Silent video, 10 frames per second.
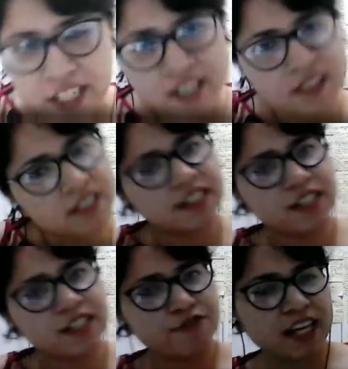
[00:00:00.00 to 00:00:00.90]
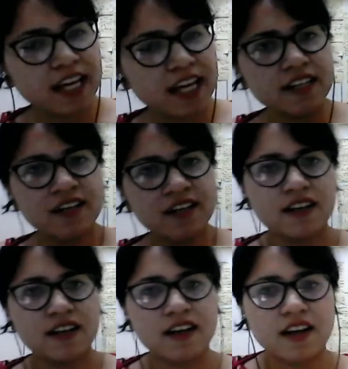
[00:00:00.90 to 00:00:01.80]
certificate,
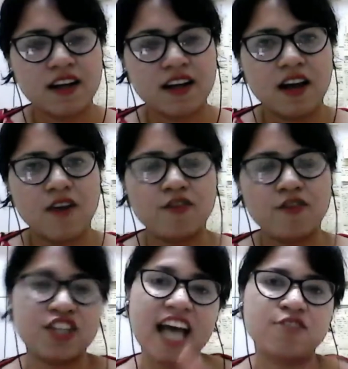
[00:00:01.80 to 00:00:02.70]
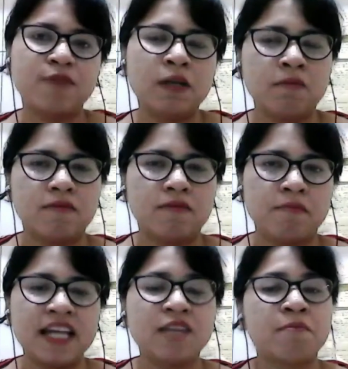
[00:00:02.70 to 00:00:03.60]
which has been
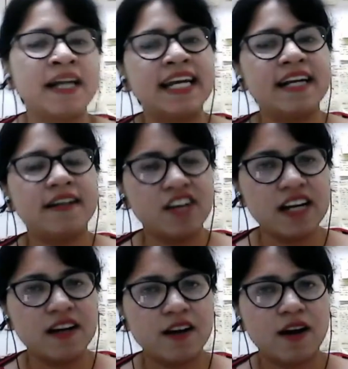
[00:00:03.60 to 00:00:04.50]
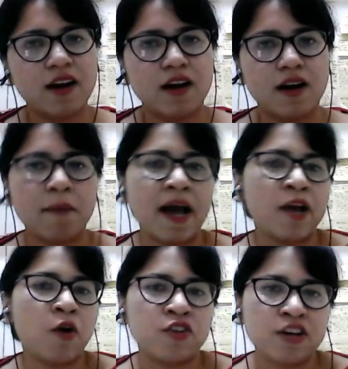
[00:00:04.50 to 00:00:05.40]
made mandatory by
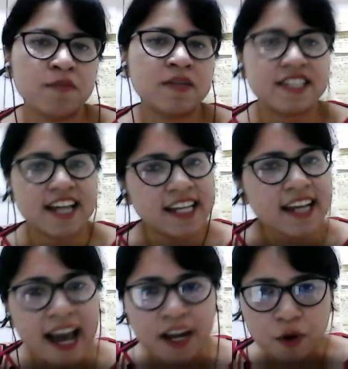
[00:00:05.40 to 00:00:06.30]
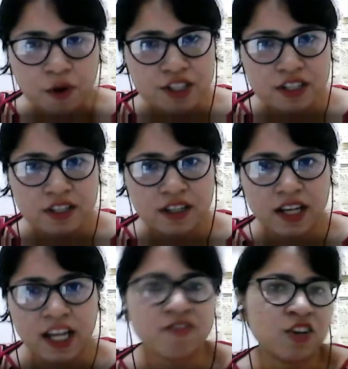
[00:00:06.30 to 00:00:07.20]
Honorable Delhi High Court
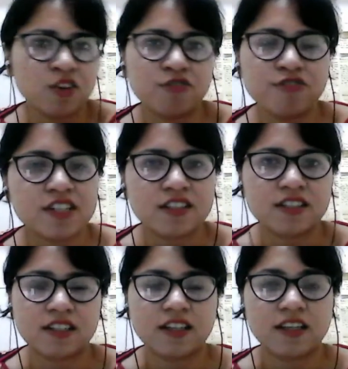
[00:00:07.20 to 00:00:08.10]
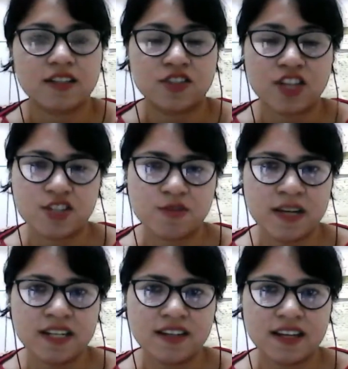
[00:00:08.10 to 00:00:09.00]
in one of its judgment.
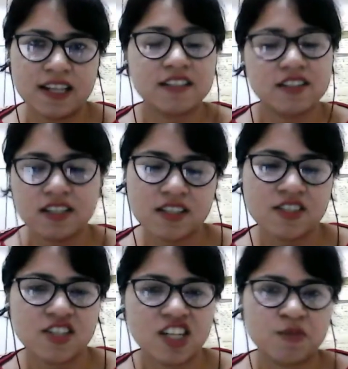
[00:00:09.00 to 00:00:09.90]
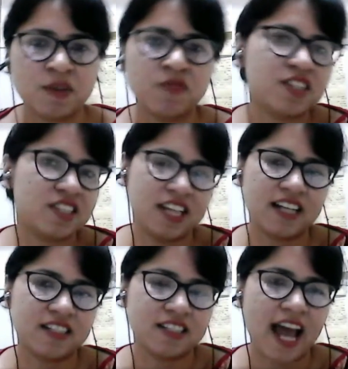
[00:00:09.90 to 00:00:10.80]
It's a recent judgment which
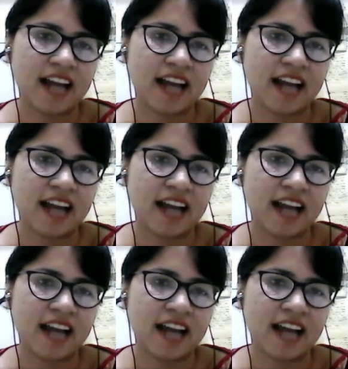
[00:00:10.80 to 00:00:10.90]
states that